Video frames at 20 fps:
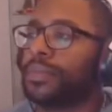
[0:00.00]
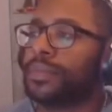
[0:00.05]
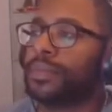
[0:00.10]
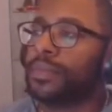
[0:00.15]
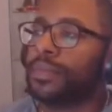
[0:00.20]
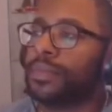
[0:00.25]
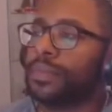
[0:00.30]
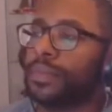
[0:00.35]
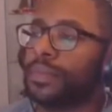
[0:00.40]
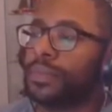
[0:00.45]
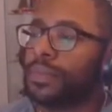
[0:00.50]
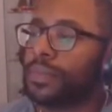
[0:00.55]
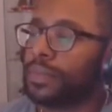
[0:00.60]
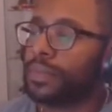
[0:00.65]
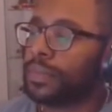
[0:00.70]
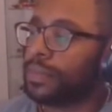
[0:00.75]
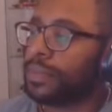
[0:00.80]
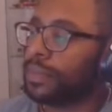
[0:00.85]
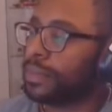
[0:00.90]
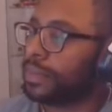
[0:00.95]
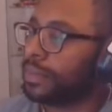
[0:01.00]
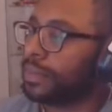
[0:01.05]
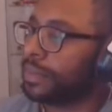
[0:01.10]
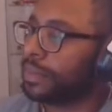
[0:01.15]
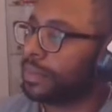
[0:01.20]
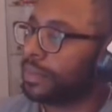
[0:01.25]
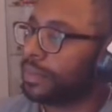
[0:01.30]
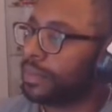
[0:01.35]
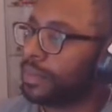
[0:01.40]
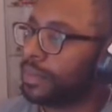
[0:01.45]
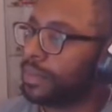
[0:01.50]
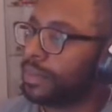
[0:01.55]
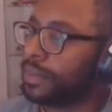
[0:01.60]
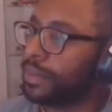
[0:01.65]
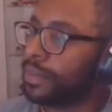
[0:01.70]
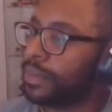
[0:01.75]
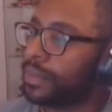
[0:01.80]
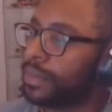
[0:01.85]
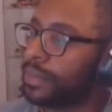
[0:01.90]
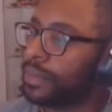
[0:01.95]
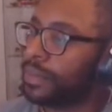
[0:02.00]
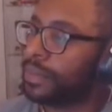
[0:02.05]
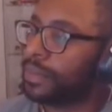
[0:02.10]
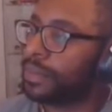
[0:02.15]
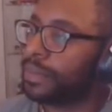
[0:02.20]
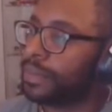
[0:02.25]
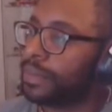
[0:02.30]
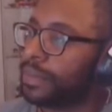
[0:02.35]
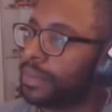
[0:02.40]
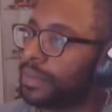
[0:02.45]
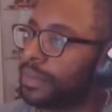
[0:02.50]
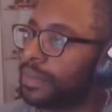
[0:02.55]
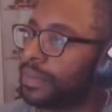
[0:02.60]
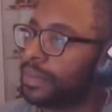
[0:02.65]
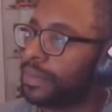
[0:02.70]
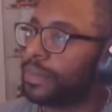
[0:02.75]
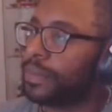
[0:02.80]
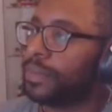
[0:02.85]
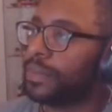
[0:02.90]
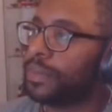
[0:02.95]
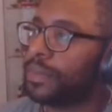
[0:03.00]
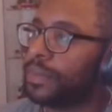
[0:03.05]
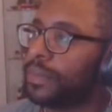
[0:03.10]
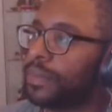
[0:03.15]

No words are spoken by the person on screen.